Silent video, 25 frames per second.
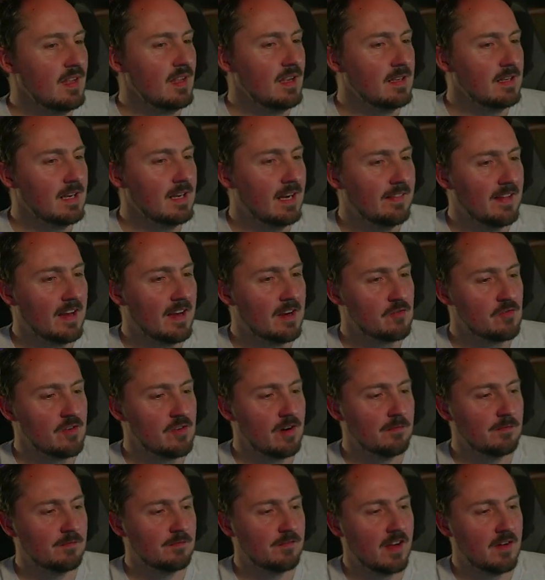And that Rip
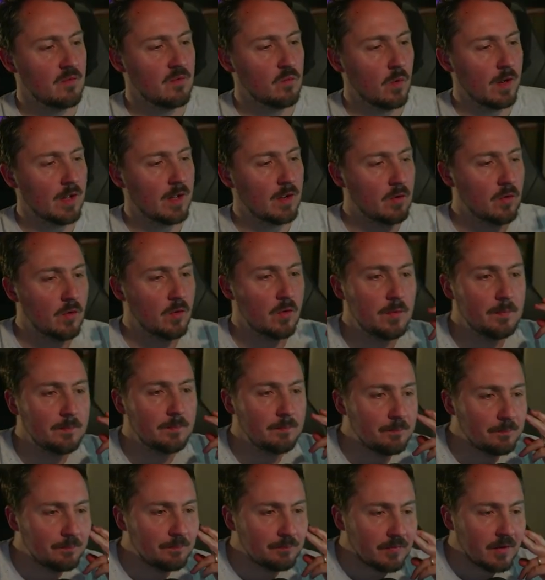Van Winkle
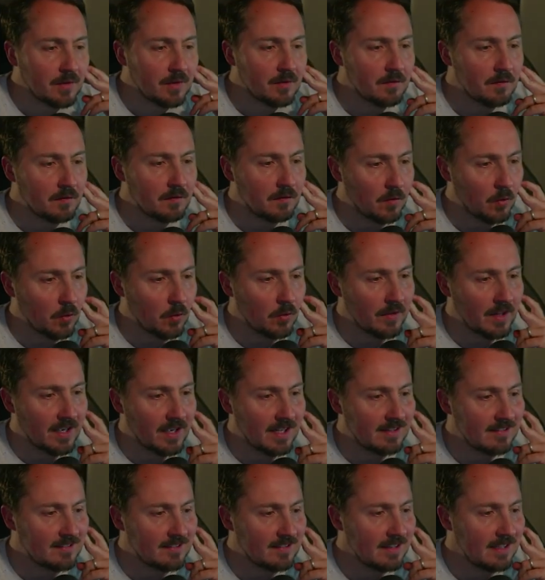
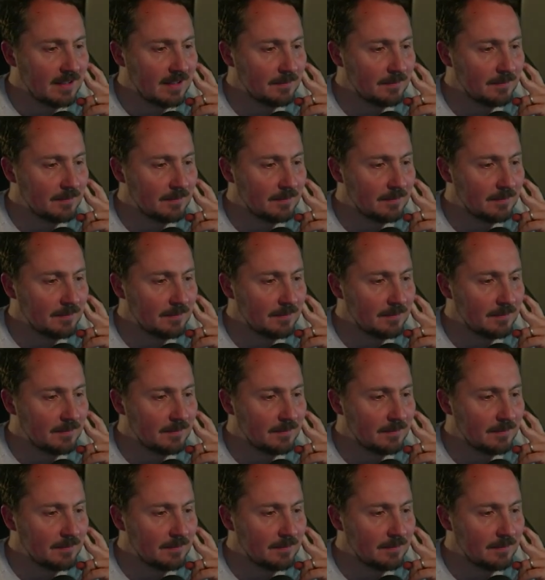490.